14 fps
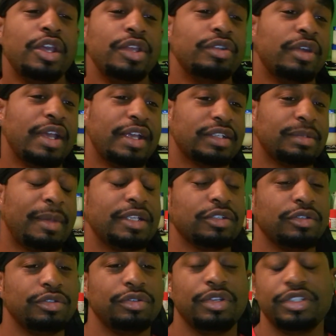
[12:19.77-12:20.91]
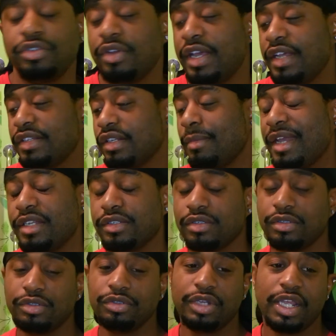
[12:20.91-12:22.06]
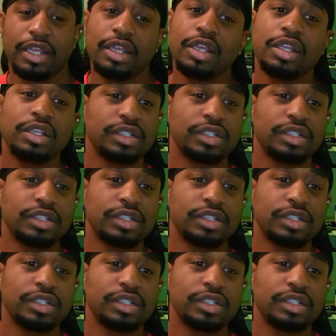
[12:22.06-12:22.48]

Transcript: You're gonna have somebody that's gonna do this. You're gonna have somebody that's gonna do that.